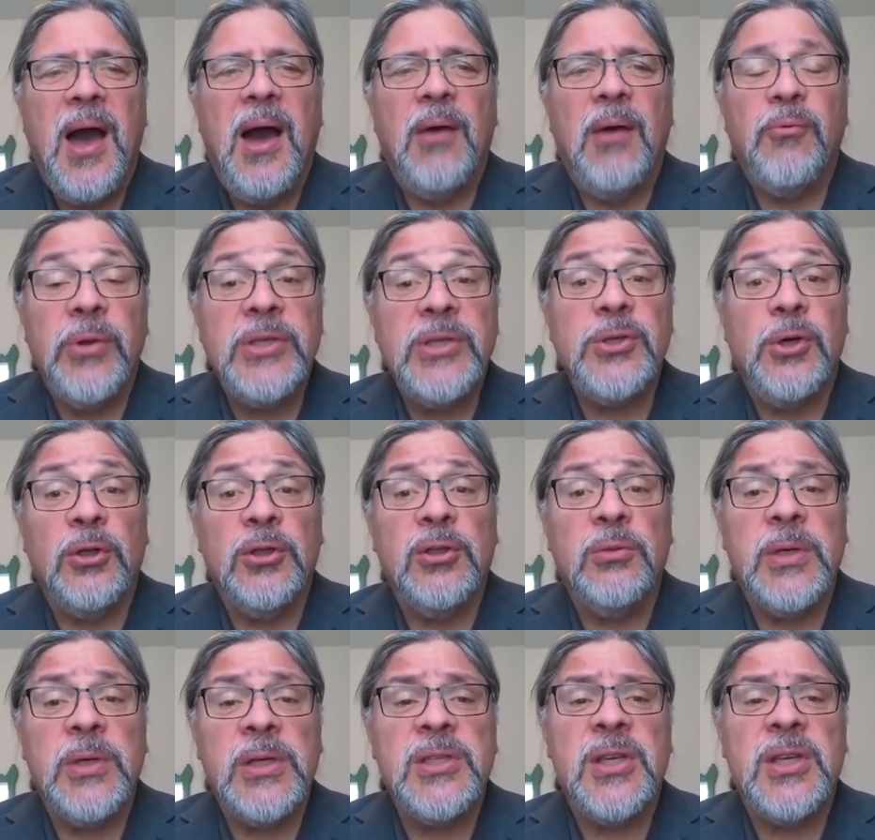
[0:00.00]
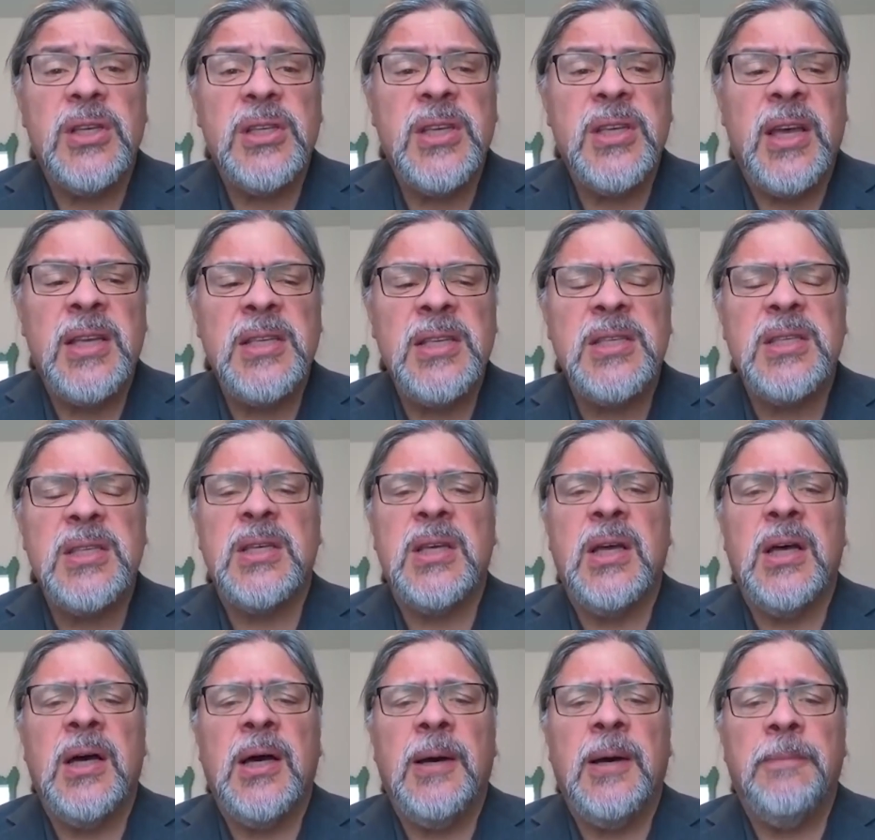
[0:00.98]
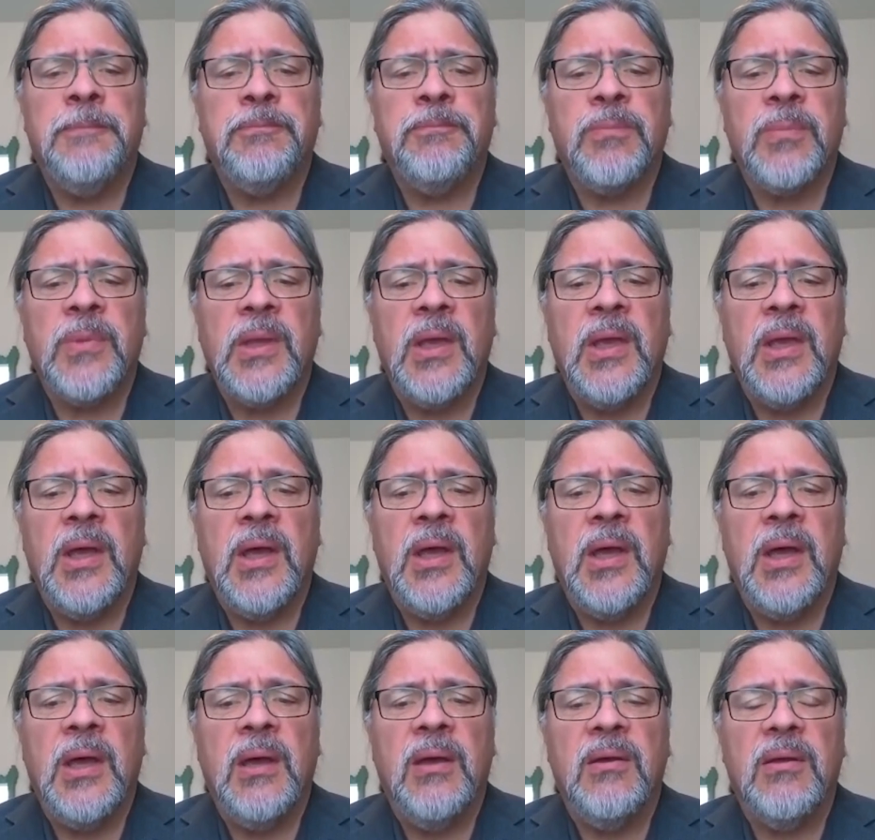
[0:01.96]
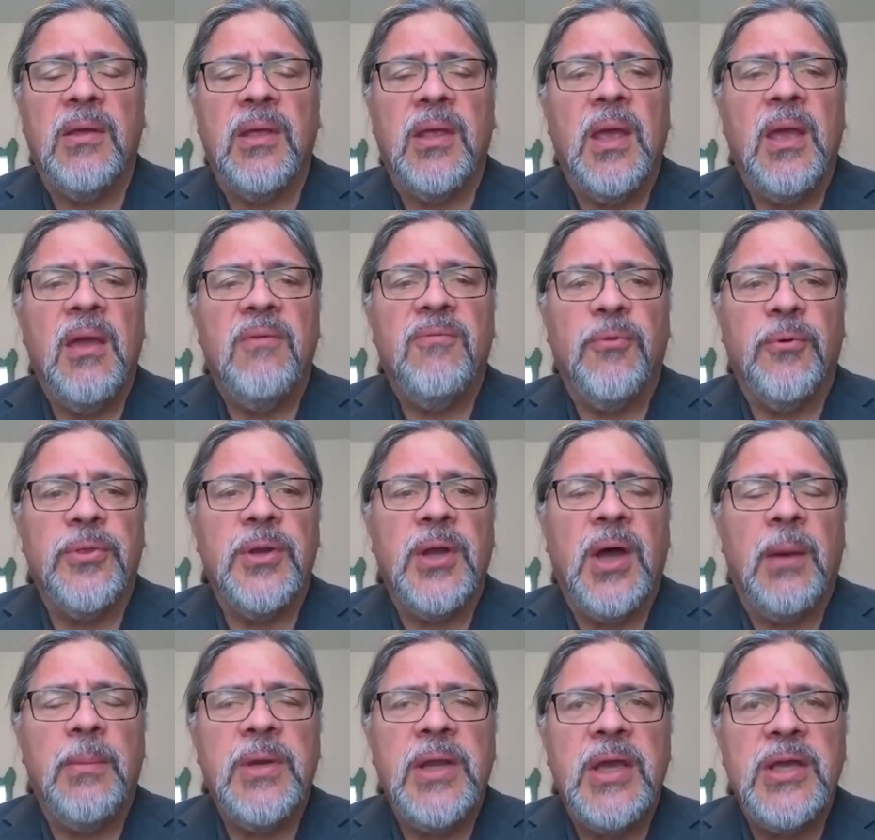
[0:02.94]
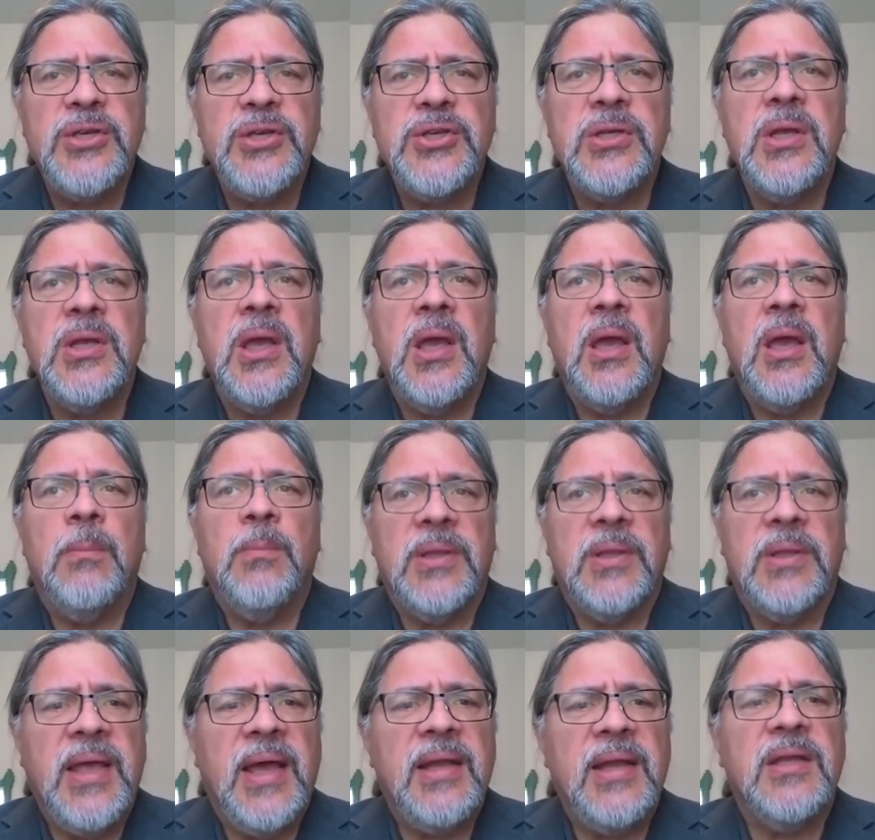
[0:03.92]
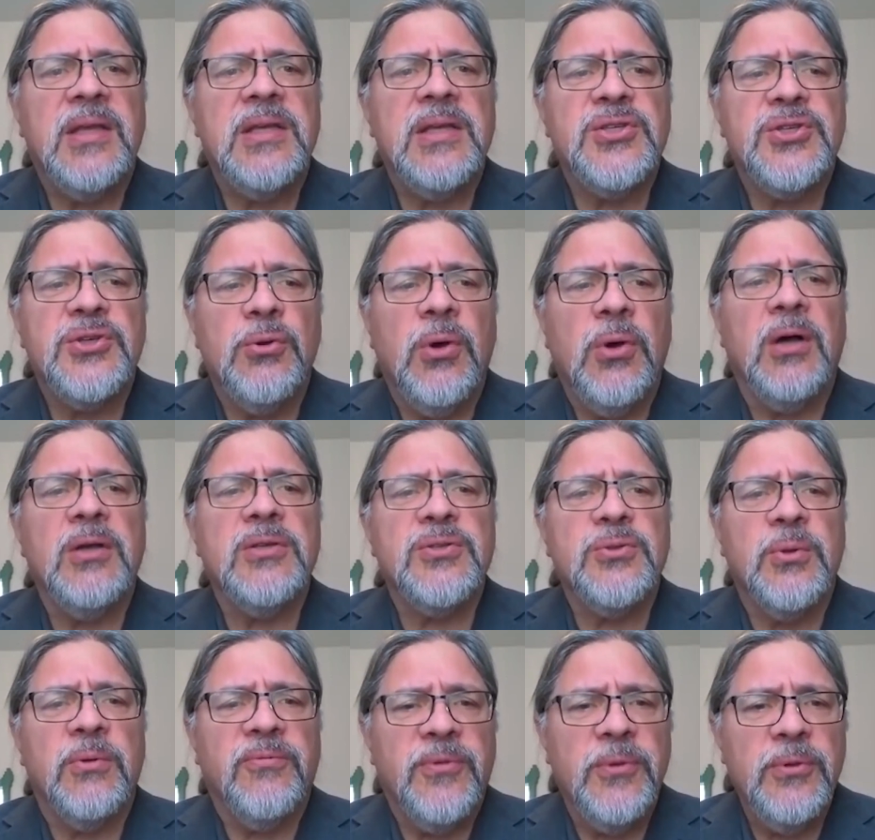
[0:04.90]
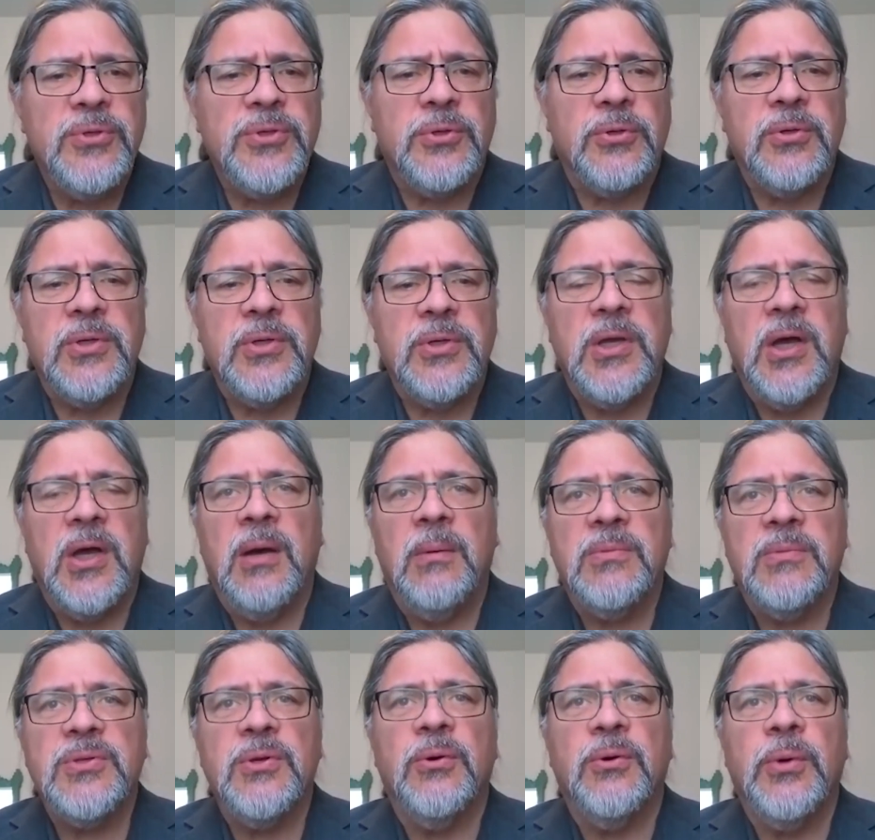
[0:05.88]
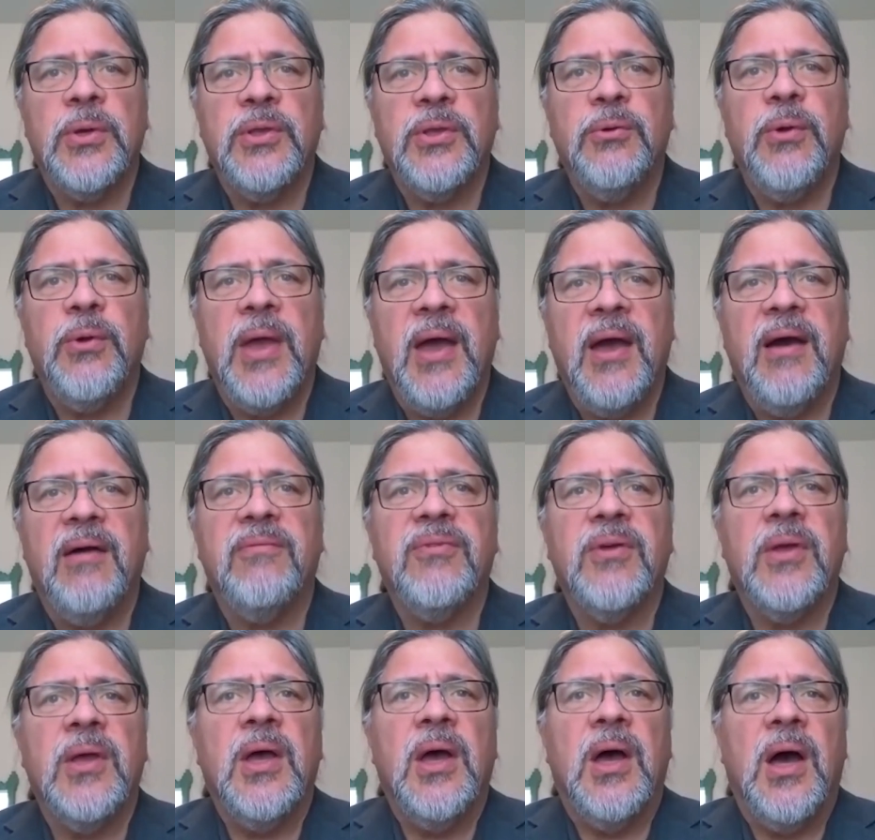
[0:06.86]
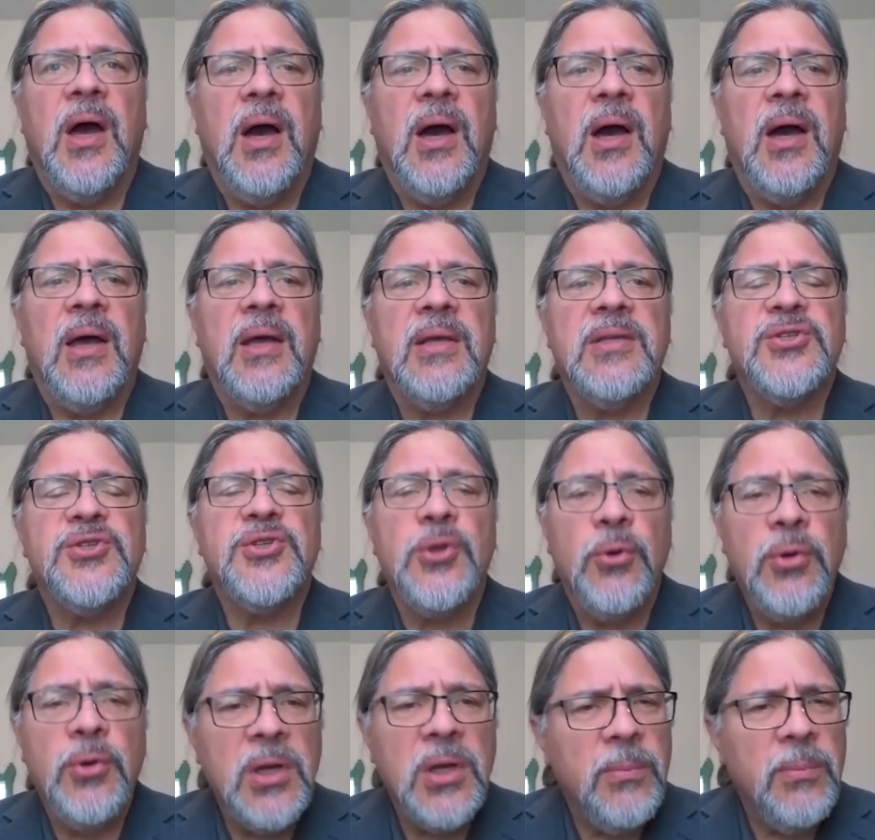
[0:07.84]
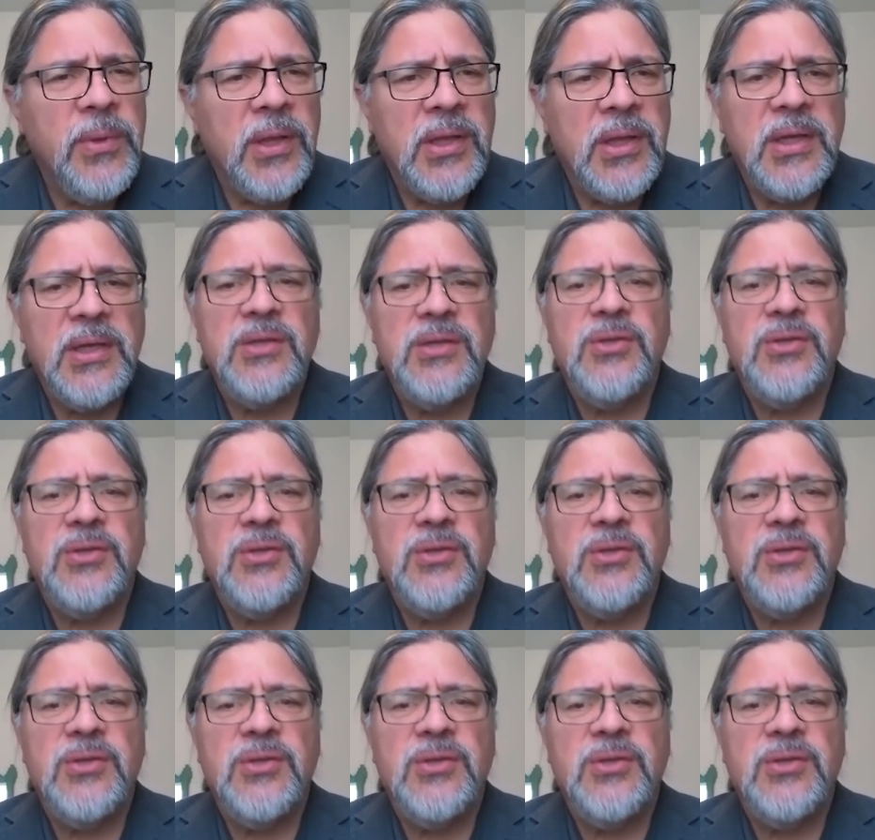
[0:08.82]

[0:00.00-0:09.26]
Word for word: uh, reach ultimate success. Um, uh, for the nomination, but that does show also a future. Um, so you have uh, shown an ability